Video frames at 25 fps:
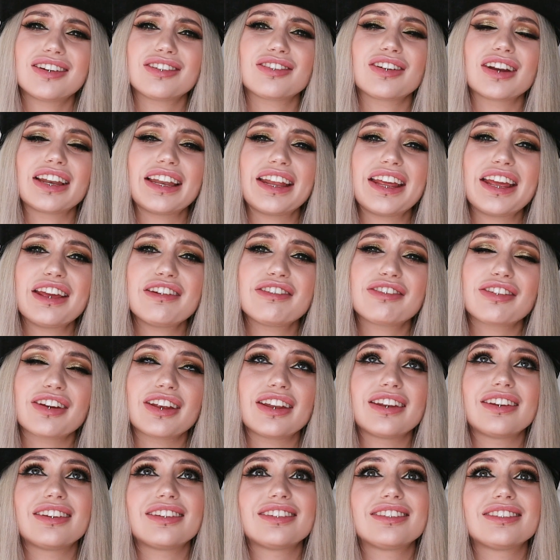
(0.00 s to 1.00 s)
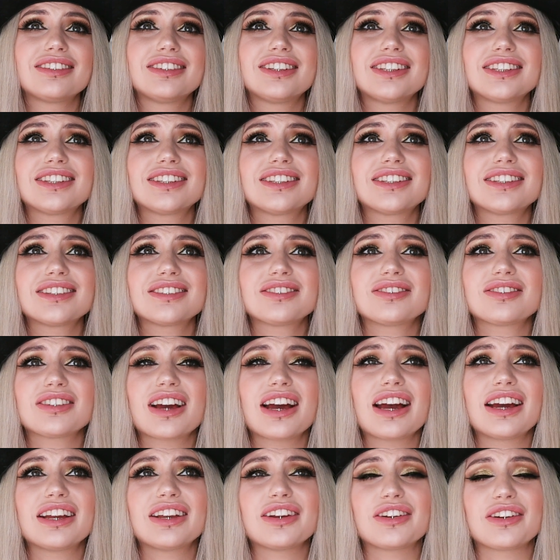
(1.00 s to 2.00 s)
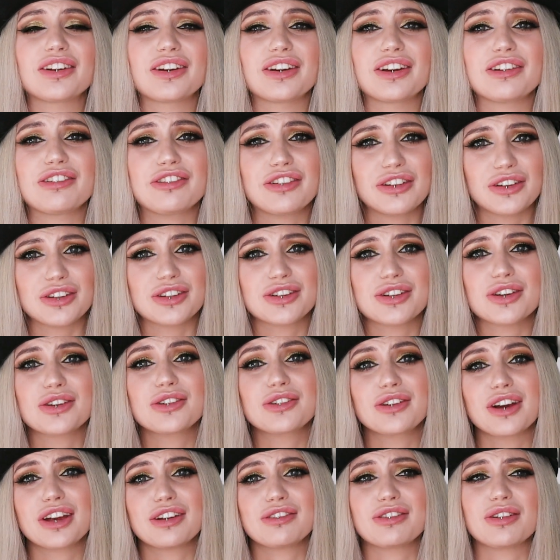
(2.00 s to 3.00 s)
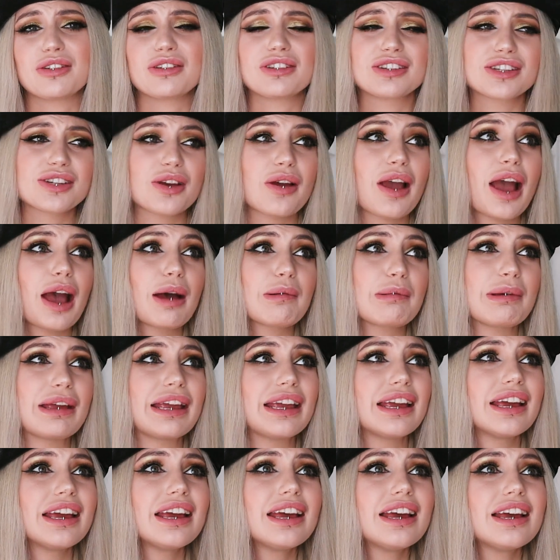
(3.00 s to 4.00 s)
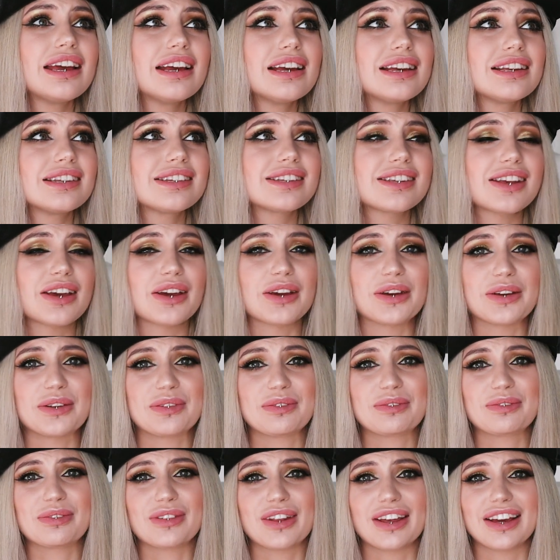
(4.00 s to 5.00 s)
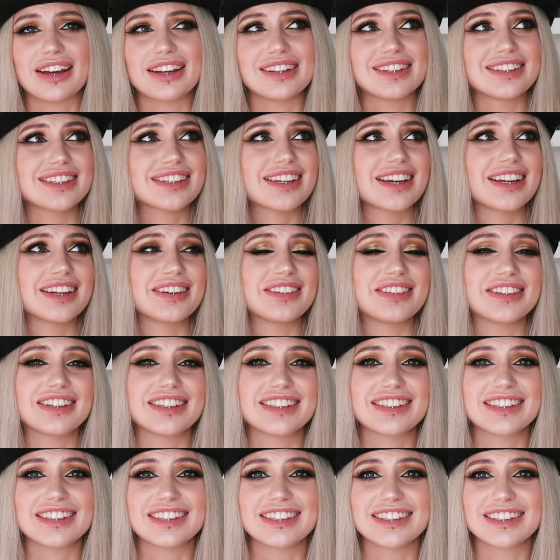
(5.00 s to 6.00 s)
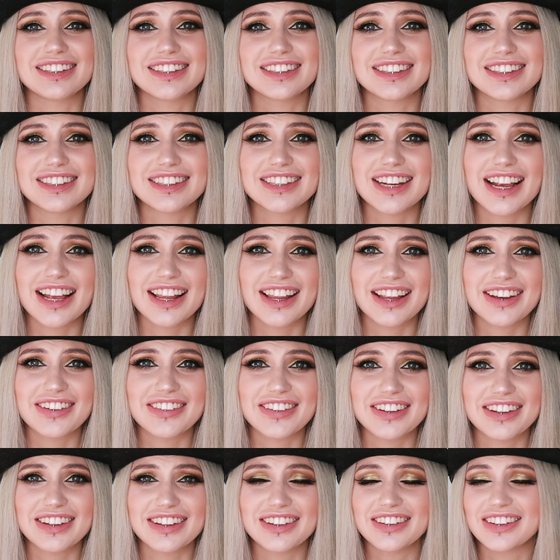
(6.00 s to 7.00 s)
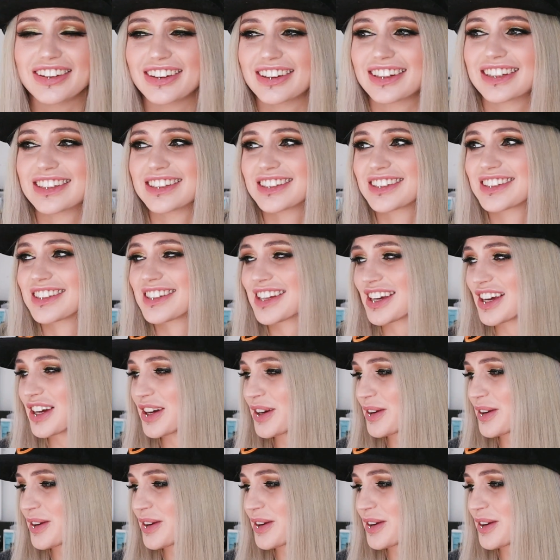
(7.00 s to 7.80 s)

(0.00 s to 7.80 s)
relief, and just, I don't know, I feel so grateful and so happy. So yeah, I just kind of wanted to share that with you guys.